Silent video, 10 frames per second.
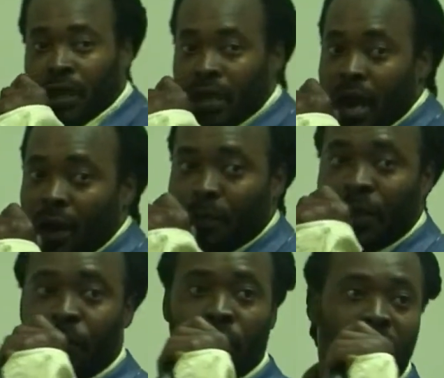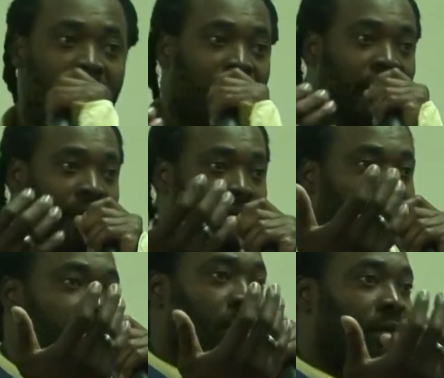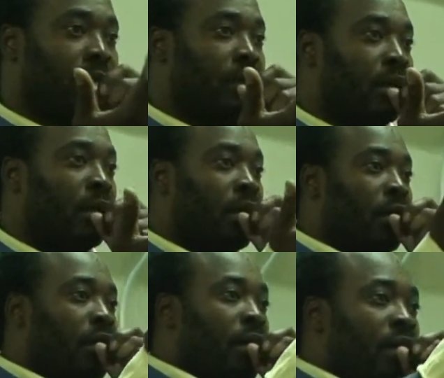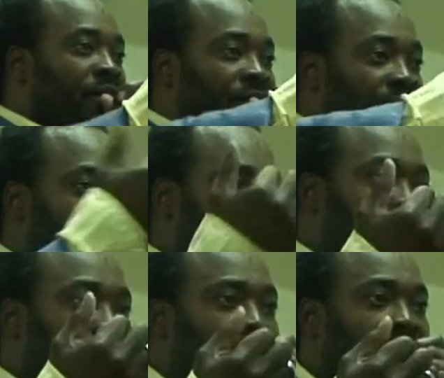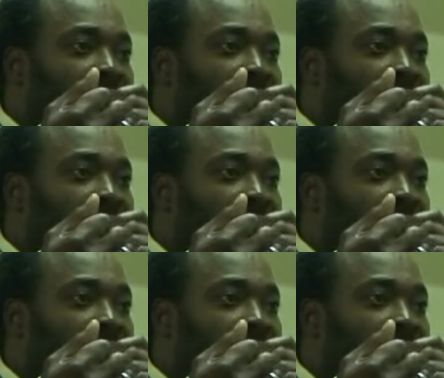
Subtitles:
young people, young kids, if you need